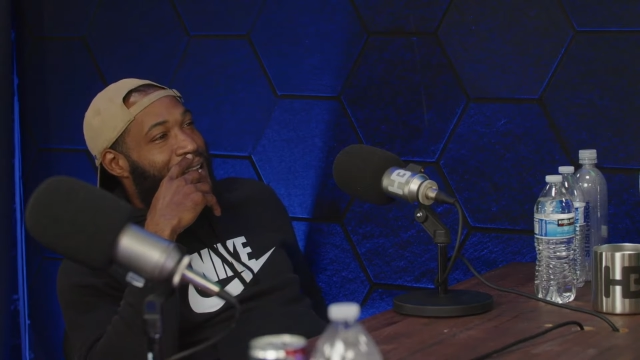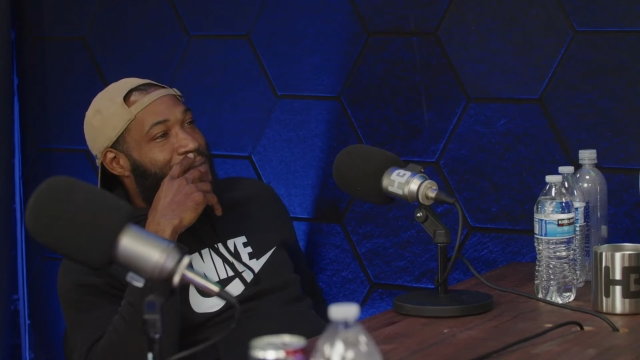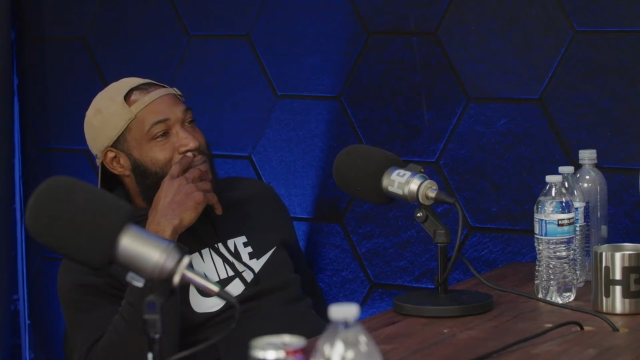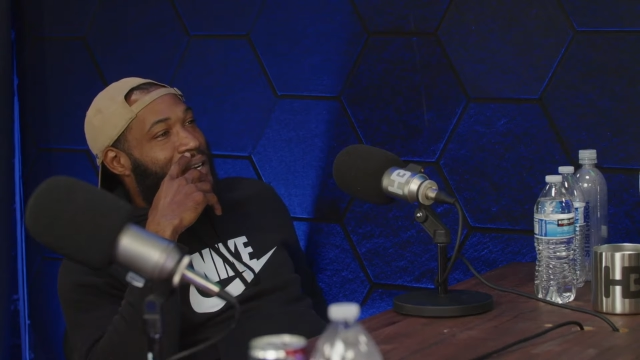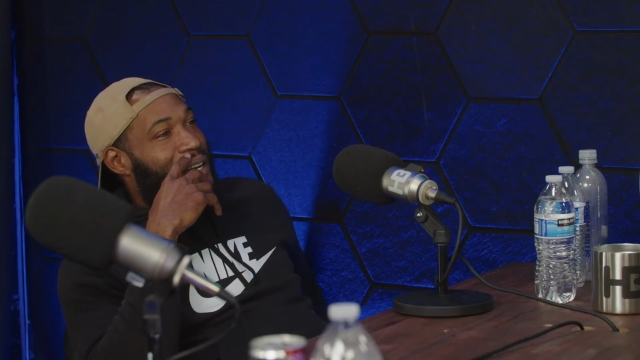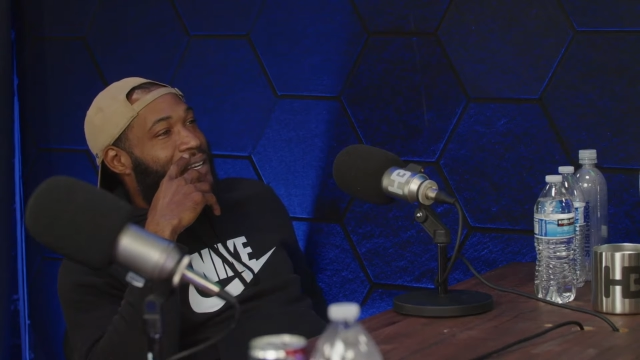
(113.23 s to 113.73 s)

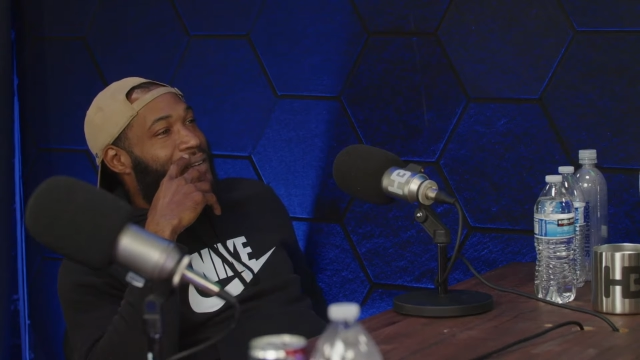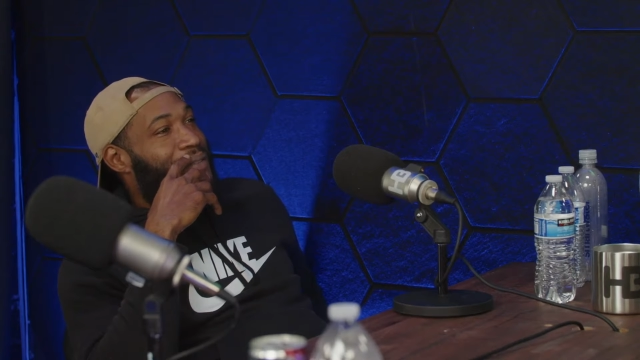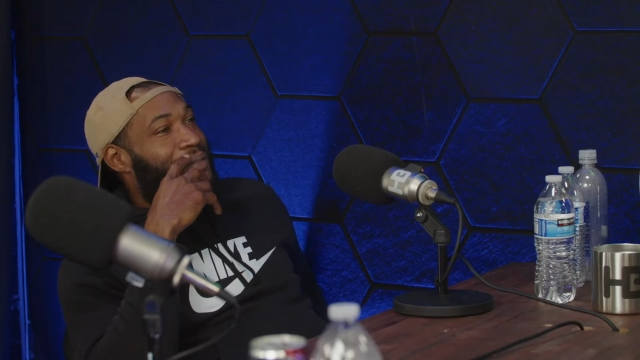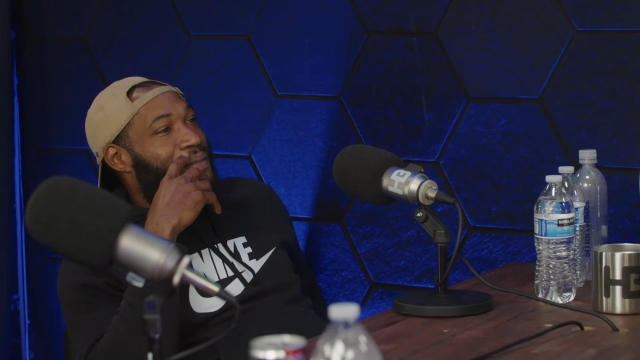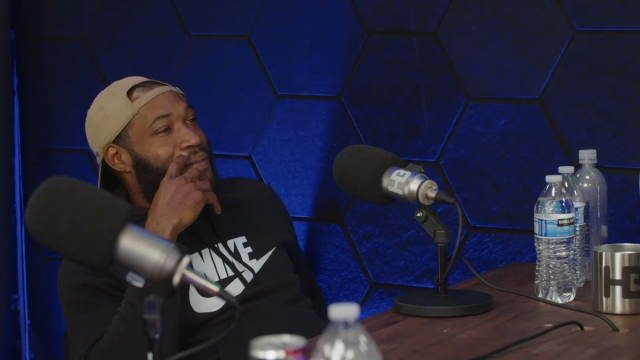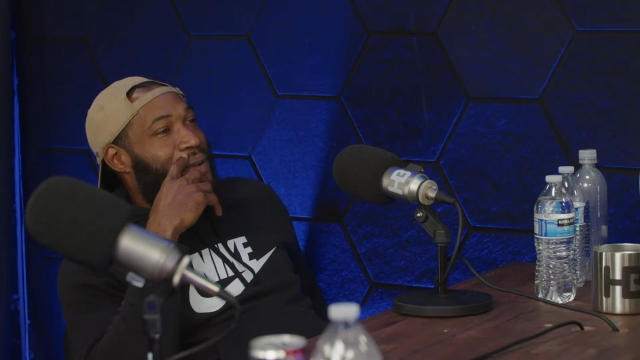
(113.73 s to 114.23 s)
But you're a
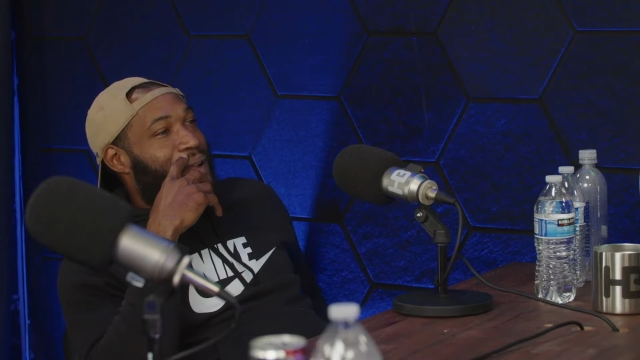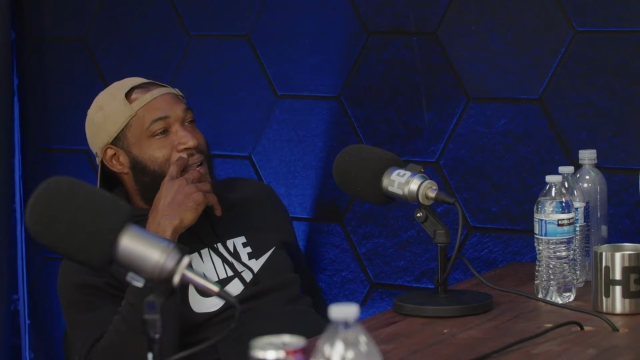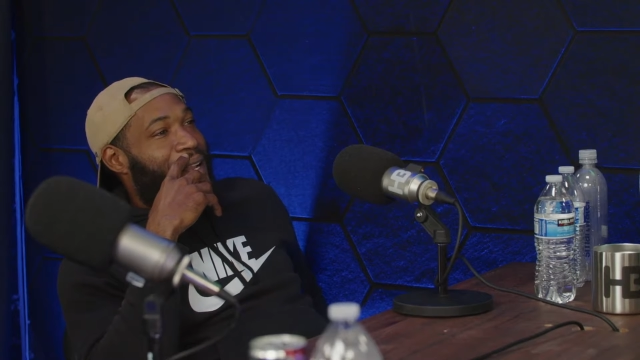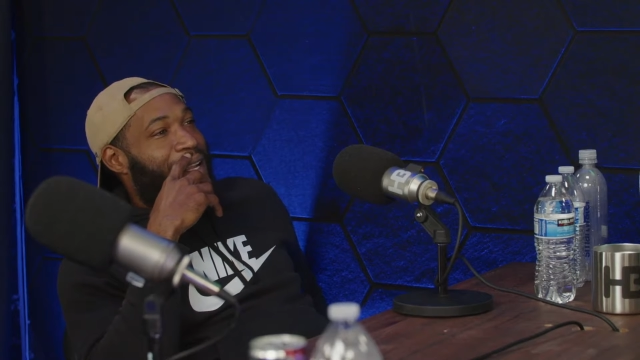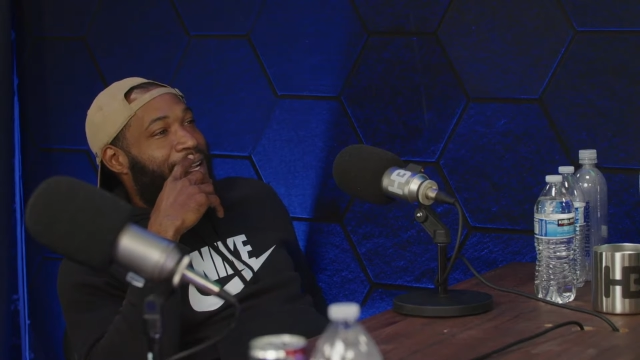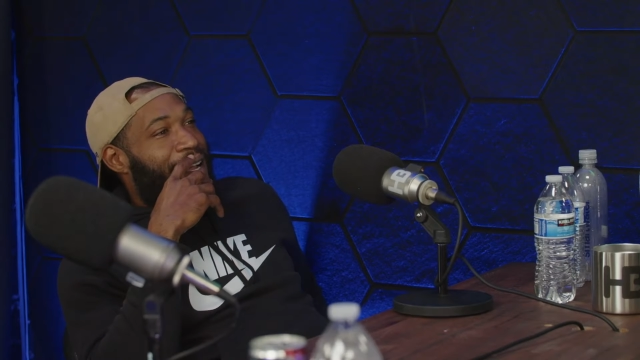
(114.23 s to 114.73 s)

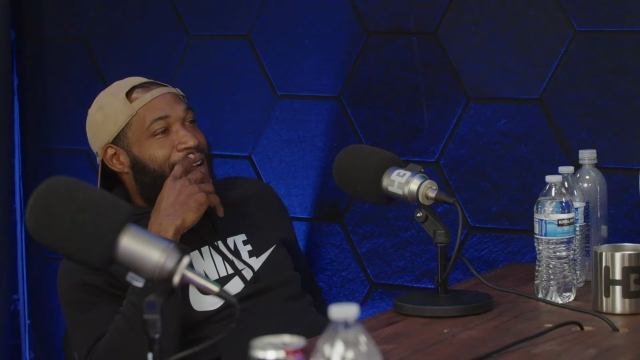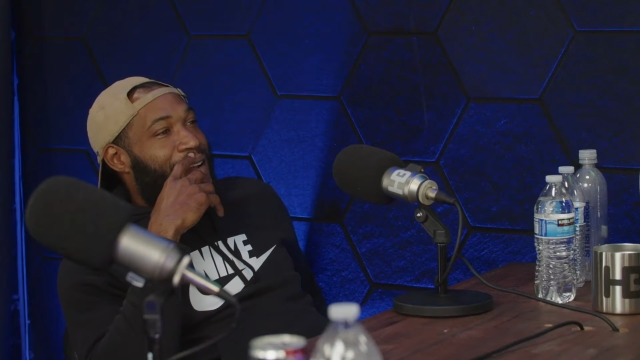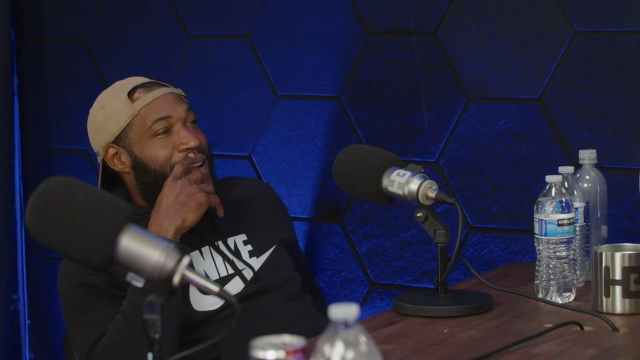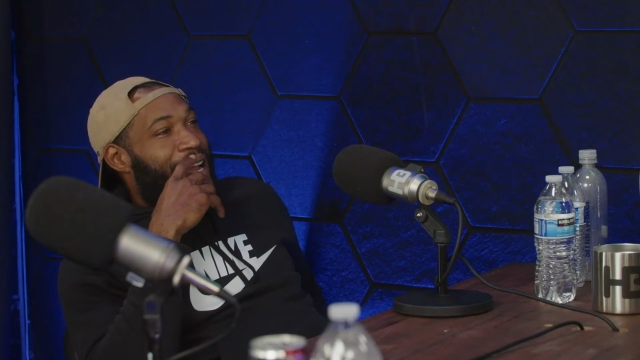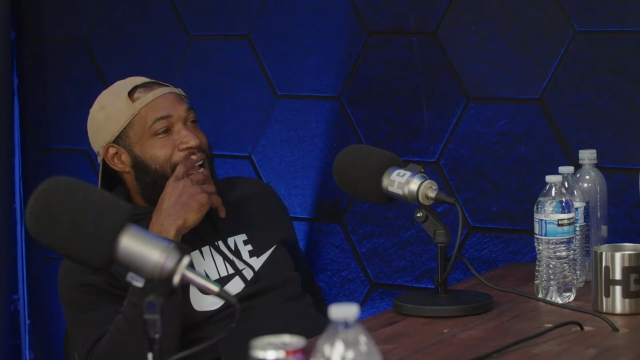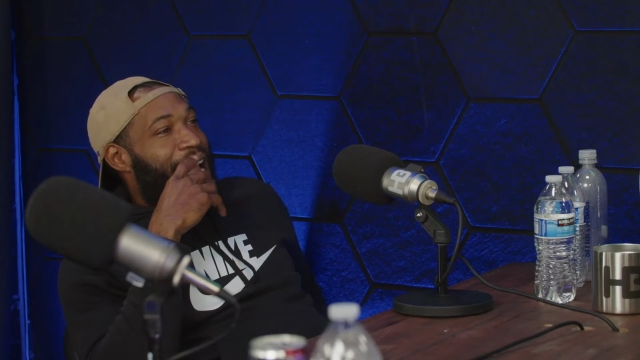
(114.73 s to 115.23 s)
premier
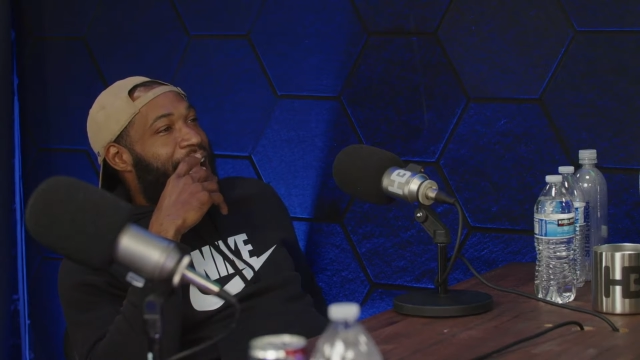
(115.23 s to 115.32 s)
athlete, so you